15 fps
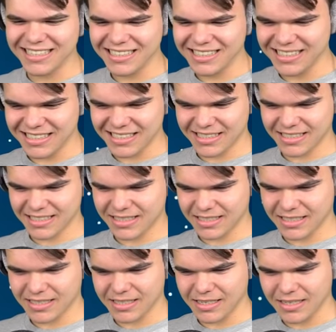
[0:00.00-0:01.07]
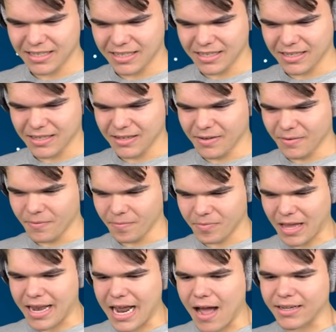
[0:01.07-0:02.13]
You're gonna get super banned.
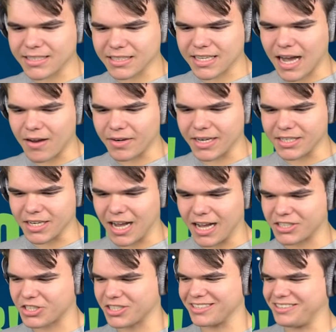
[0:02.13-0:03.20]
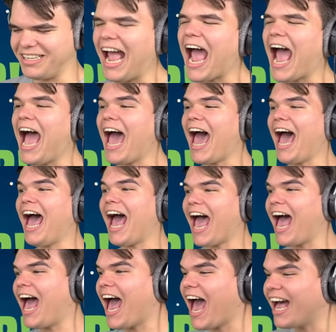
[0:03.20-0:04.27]
I know. I just got rid of Josh. Oh
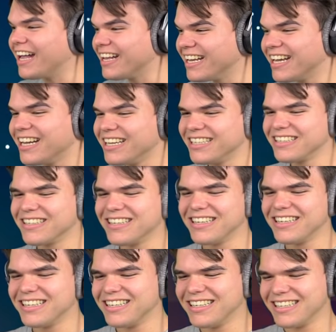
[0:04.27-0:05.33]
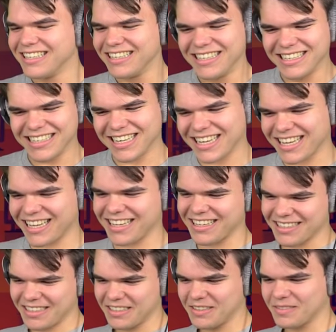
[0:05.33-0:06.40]
my goodness. Jelly will just disappear at the
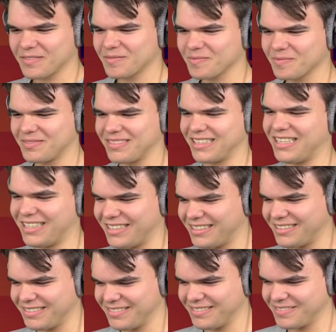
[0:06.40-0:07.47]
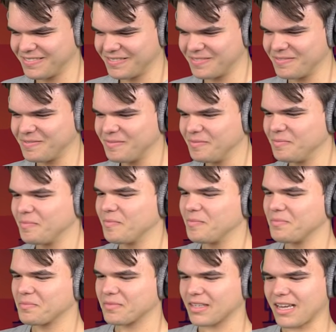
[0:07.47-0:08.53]
beginning of every game for a little bit.
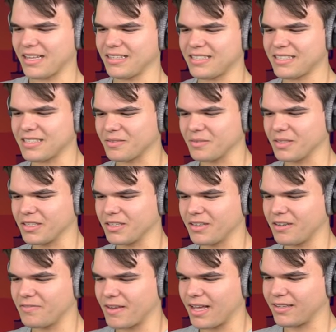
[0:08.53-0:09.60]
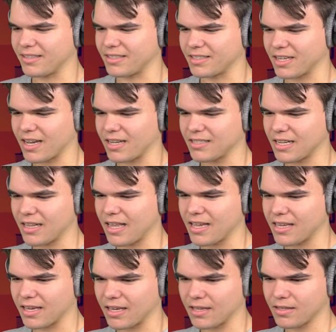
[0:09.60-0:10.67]
Yeah. Well, this is a real good advantage, guys. I
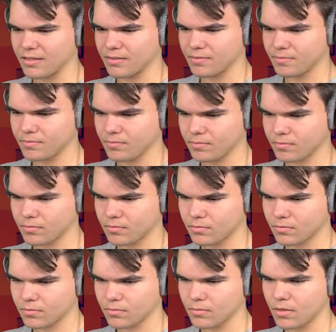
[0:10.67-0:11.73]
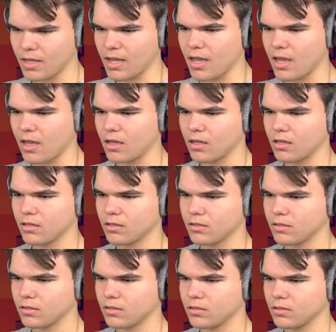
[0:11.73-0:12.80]
like it. Yeah, it's cheating. No. We
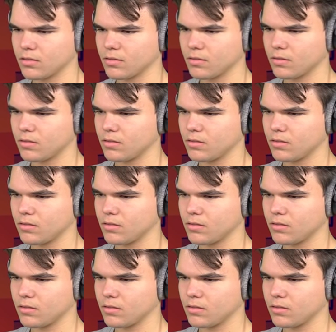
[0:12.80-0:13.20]
played this one.